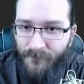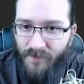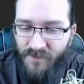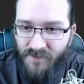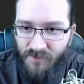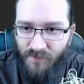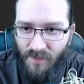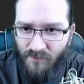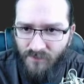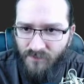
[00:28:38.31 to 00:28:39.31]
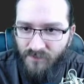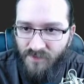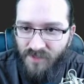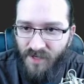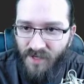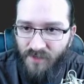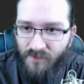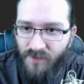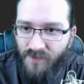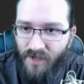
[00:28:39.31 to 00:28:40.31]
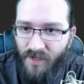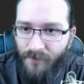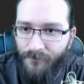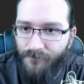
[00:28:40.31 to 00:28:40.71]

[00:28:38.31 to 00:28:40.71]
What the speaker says: unless you like die and retry.